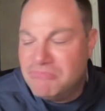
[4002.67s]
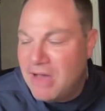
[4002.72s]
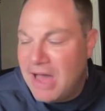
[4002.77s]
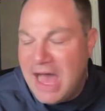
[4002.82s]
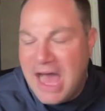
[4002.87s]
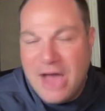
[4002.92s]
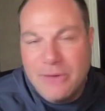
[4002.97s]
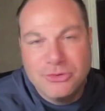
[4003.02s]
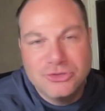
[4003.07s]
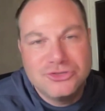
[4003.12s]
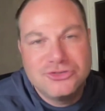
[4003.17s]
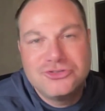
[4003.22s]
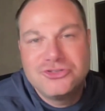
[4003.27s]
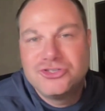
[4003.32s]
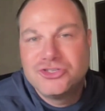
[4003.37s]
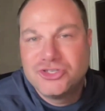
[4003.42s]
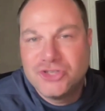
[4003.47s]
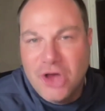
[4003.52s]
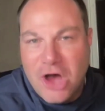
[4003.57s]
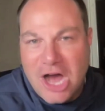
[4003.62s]
I was
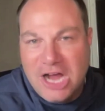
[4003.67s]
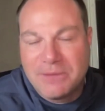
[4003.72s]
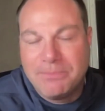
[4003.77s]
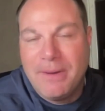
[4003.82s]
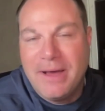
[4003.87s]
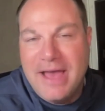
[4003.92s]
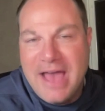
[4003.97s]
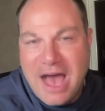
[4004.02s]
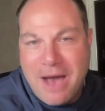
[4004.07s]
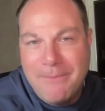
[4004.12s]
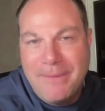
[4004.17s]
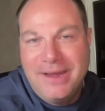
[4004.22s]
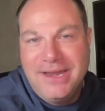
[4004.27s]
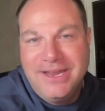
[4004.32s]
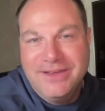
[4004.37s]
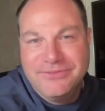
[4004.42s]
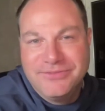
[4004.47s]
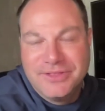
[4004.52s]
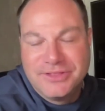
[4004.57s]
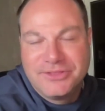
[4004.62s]
shocked by how many
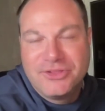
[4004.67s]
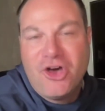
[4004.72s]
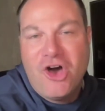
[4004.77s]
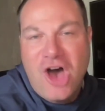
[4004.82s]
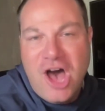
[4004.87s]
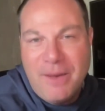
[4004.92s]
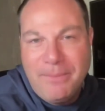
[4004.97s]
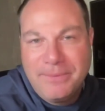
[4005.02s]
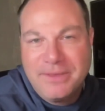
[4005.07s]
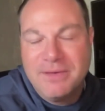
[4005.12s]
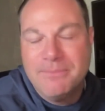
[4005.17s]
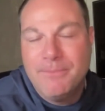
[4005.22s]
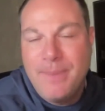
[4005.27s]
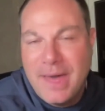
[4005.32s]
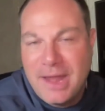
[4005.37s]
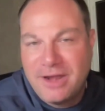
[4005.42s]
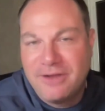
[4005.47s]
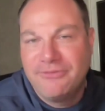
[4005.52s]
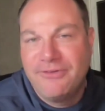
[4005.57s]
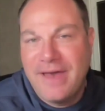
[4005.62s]
of the top
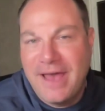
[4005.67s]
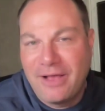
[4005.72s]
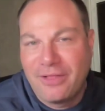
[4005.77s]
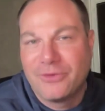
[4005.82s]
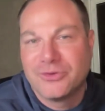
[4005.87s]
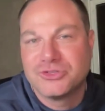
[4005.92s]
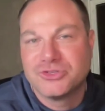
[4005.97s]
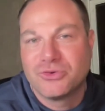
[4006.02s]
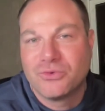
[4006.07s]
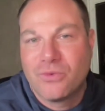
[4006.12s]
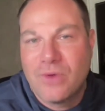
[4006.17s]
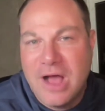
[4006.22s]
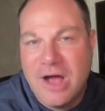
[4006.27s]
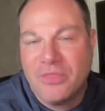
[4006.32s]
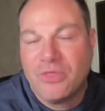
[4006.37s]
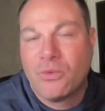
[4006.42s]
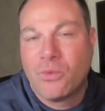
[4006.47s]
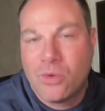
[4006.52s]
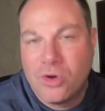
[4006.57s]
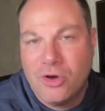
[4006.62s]
competitive anglers around
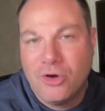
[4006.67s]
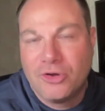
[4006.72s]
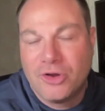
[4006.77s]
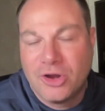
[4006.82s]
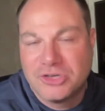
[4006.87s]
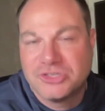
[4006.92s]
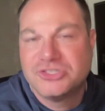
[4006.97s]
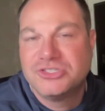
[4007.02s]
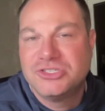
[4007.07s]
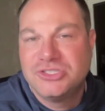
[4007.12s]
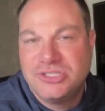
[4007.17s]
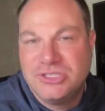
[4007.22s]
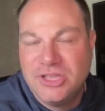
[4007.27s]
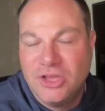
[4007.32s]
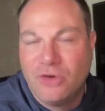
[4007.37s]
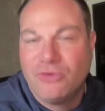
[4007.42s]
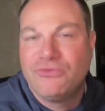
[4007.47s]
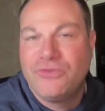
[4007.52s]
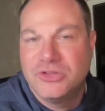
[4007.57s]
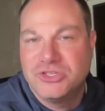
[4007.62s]
the world are
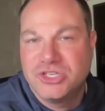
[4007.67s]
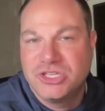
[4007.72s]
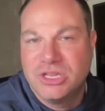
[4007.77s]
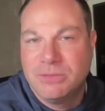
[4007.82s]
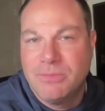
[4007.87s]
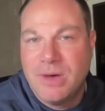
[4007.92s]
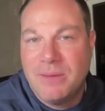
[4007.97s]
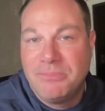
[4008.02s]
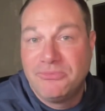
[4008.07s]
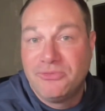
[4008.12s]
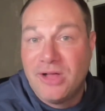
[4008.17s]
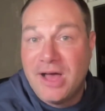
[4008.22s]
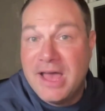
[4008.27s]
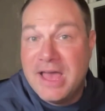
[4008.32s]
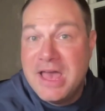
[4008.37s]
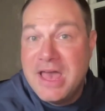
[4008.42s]
still fishing the mop fly.